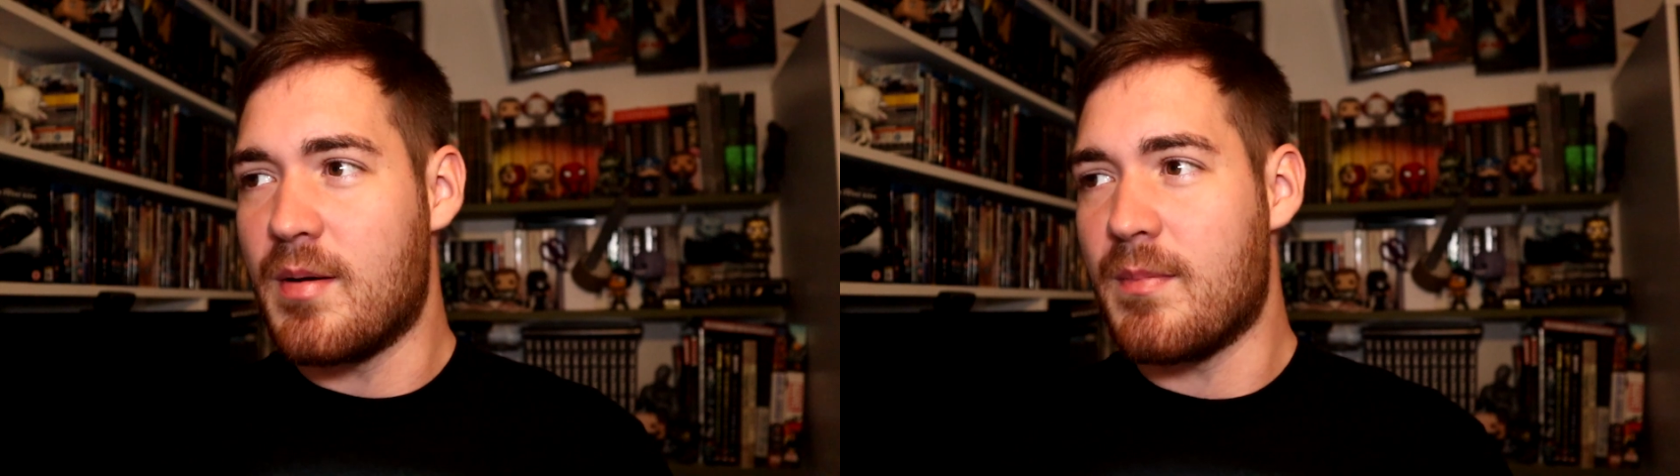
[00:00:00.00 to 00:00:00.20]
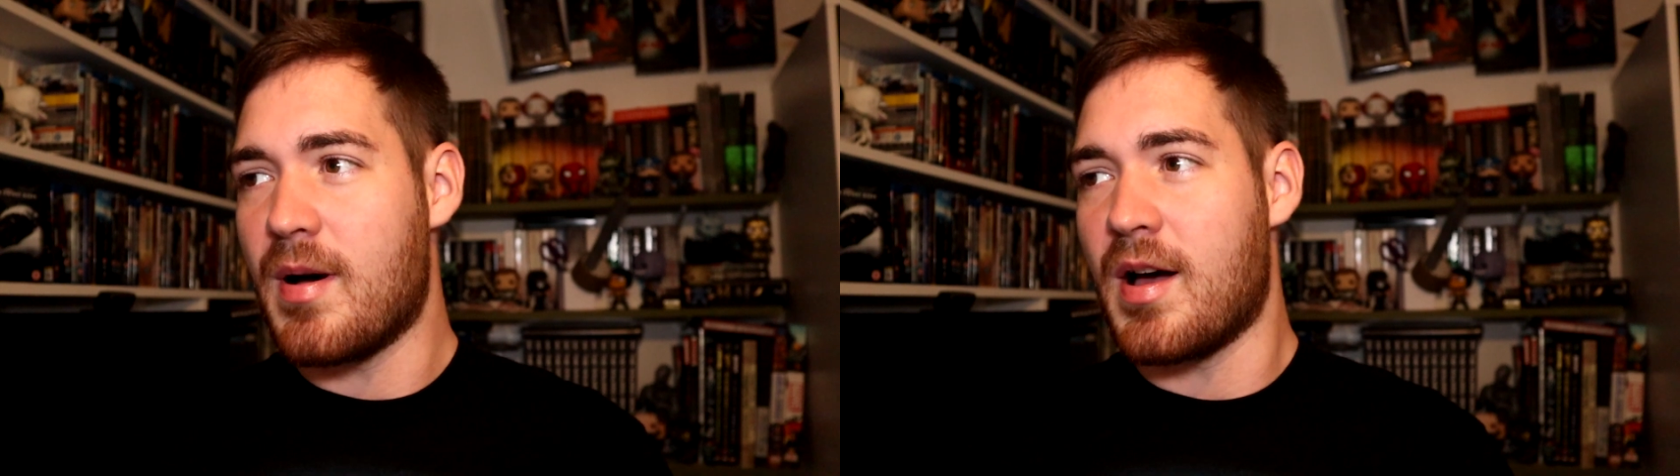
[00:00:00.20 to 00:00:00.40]

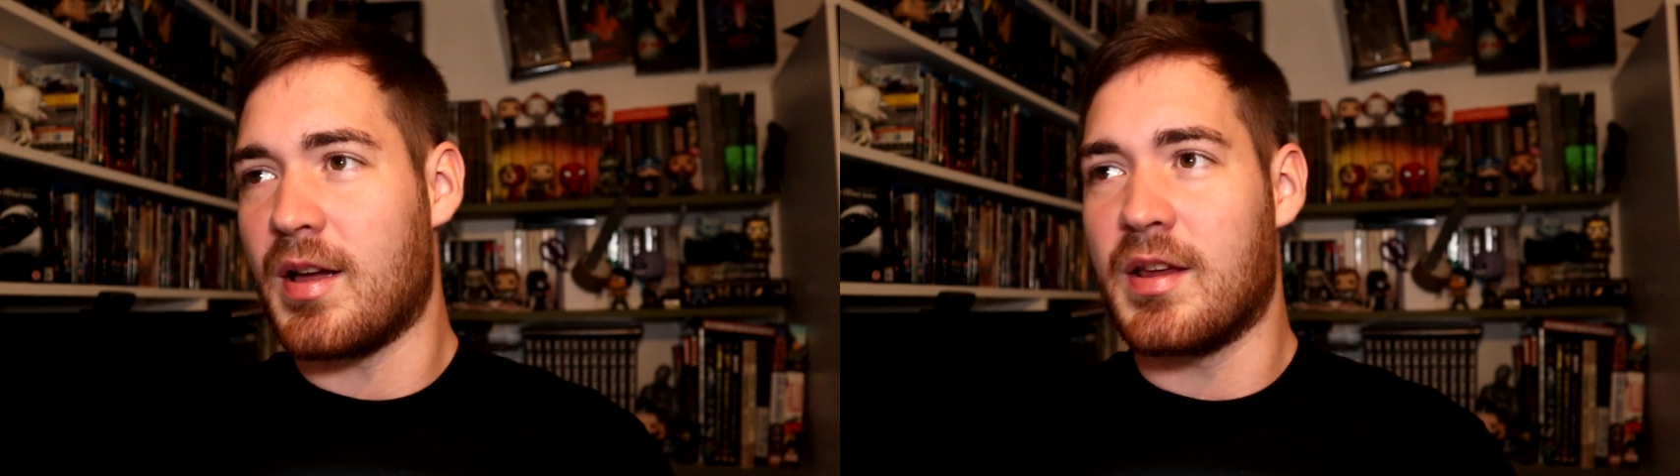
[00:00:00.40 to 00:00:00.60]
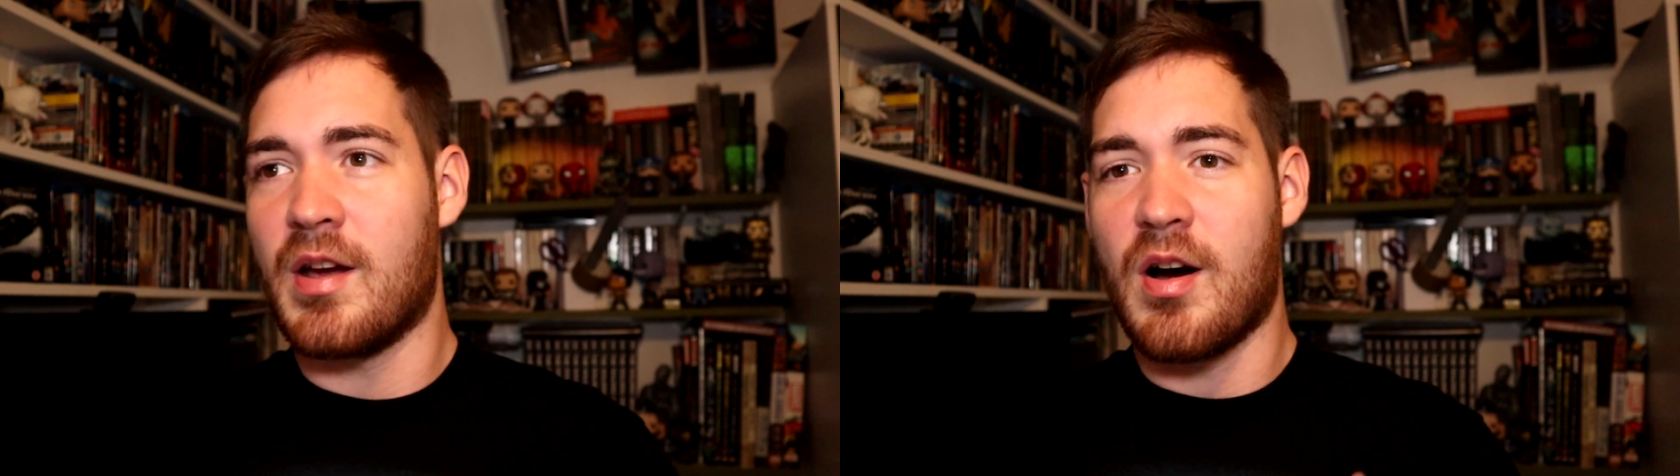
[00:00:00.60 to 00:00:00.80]

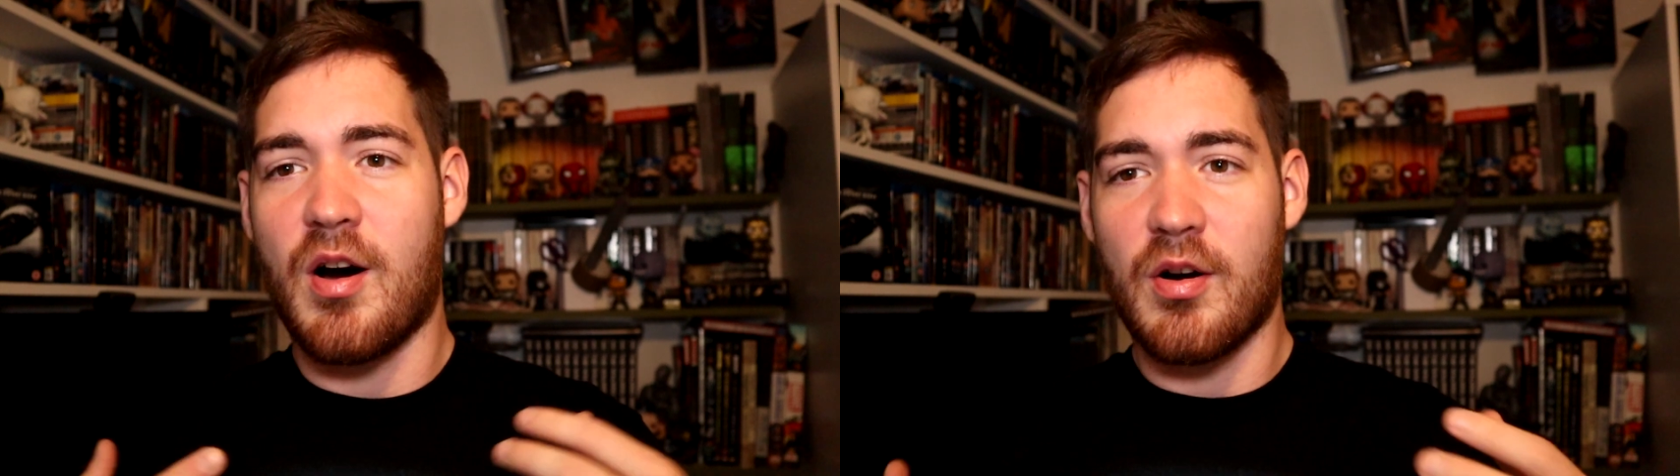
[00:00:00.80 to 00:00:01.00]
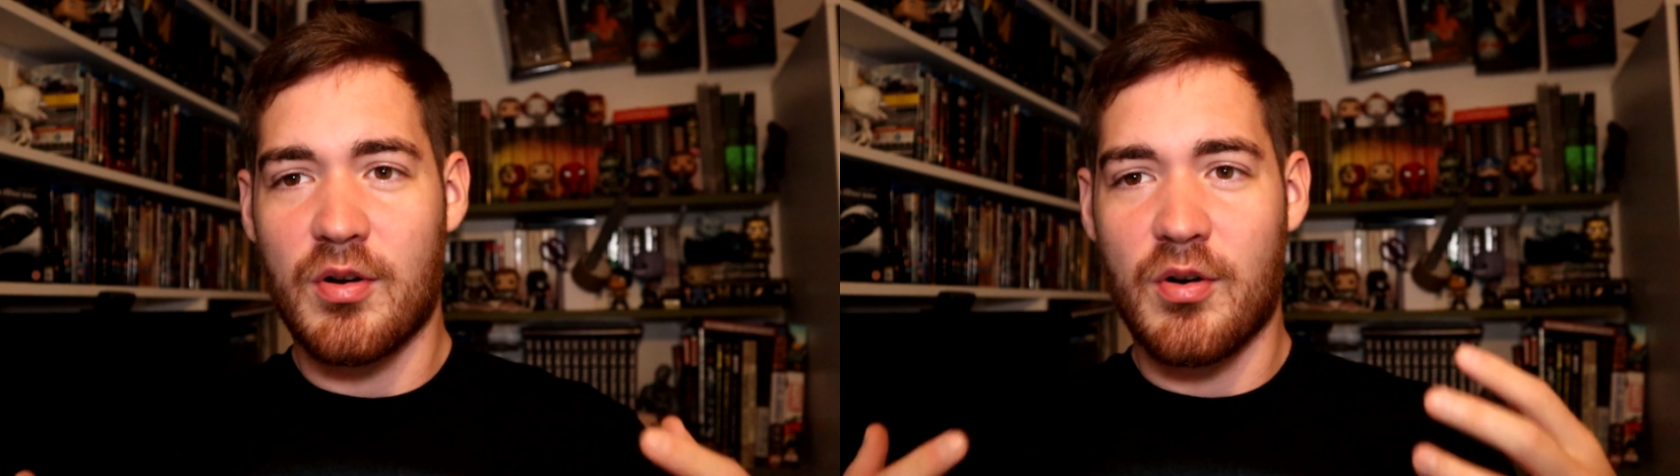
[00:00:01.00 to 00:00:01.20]
my
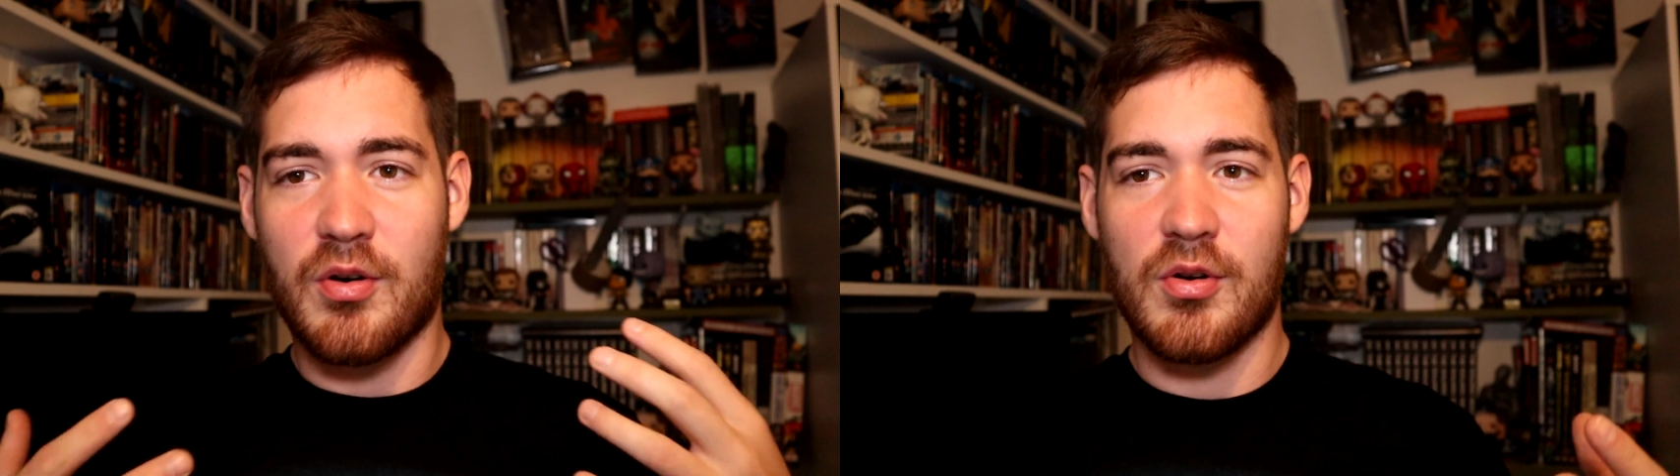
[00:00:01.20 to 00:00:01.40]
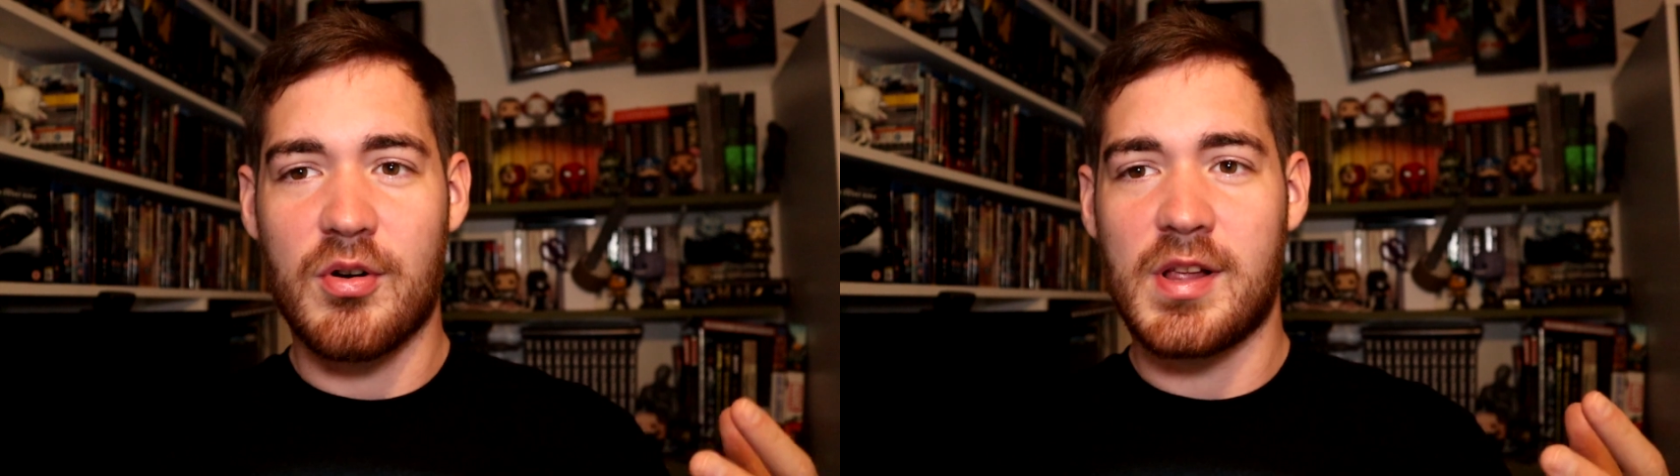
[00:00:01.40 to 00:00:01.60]
horror
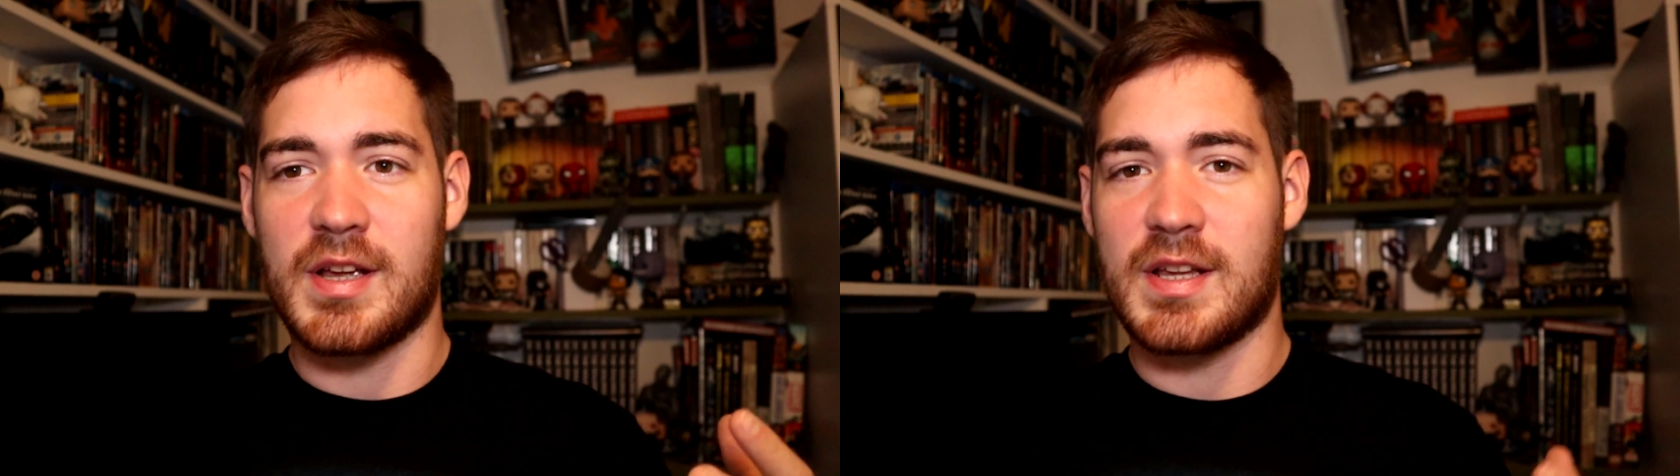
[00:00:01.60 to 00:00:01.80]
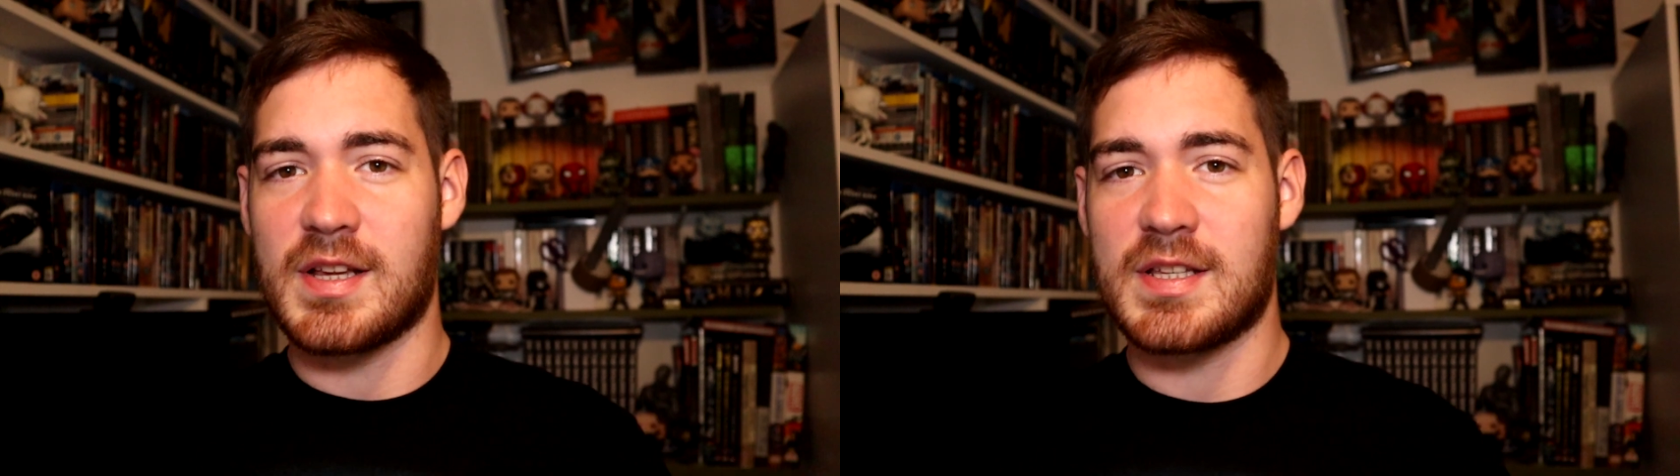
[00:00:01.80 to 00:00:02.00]
haul,
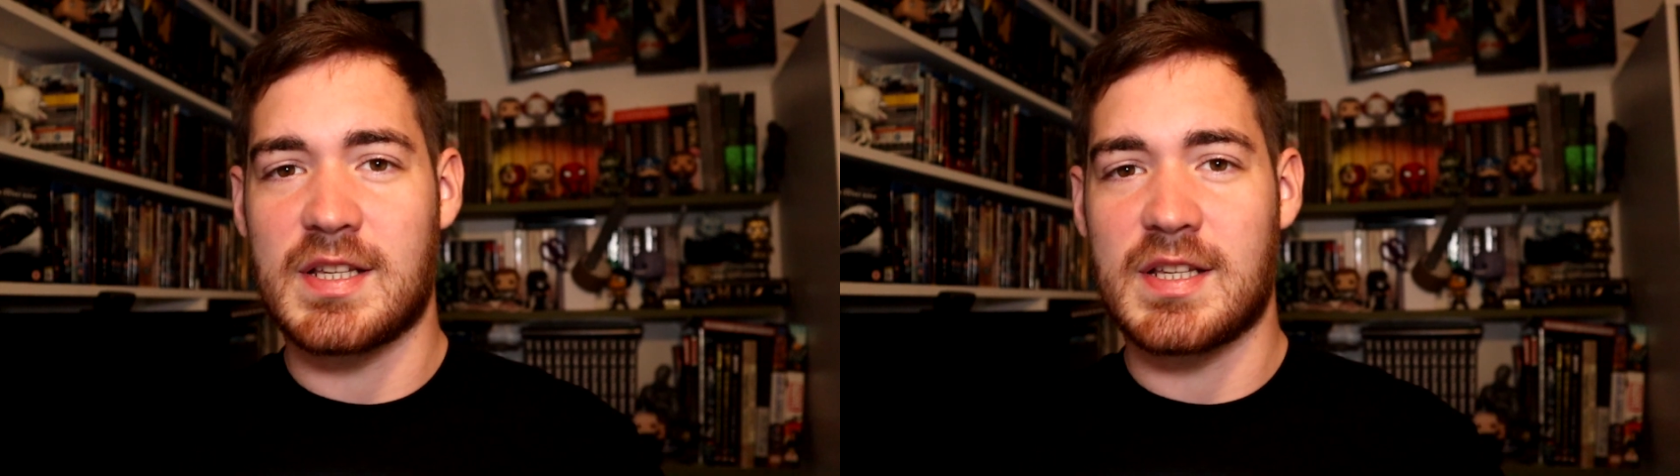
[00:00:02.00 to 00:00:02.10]
I guess.